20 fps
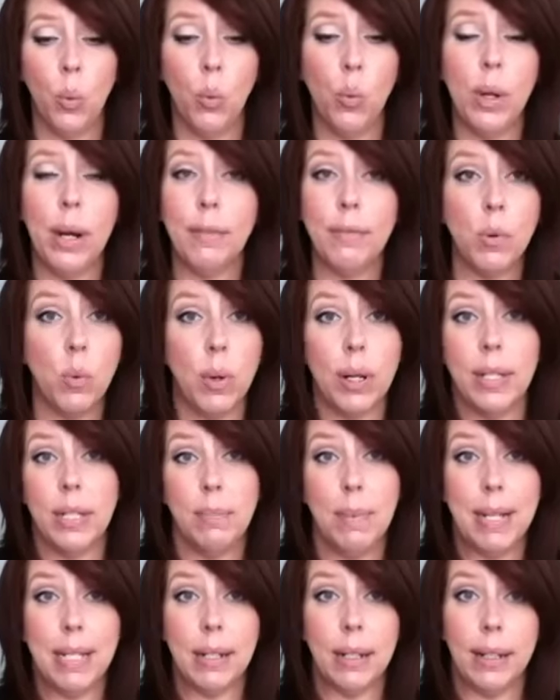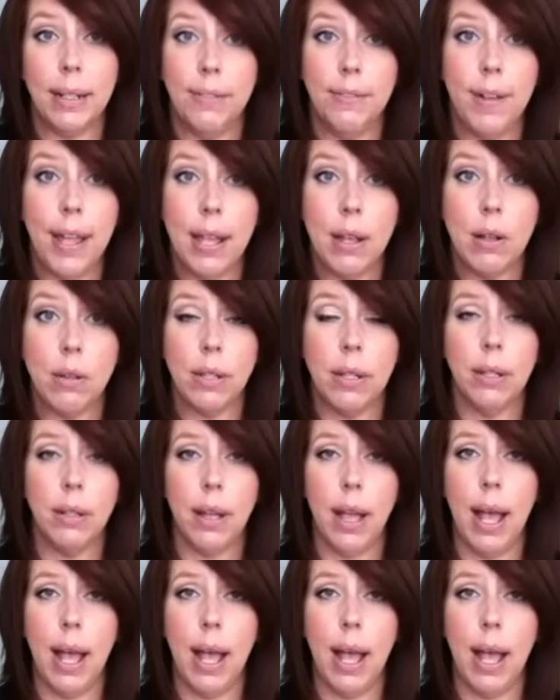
whatever ones basically failed.